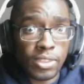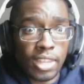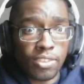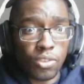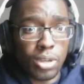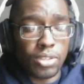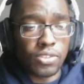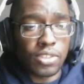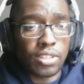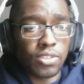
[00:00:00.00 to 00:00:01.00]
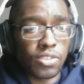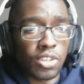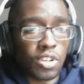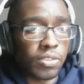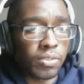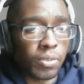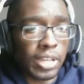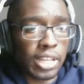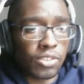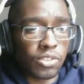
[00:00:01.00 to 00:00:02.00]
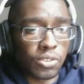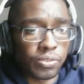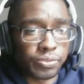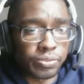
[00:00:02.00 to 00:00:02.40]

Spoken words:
that's quite a sentence there for Axol.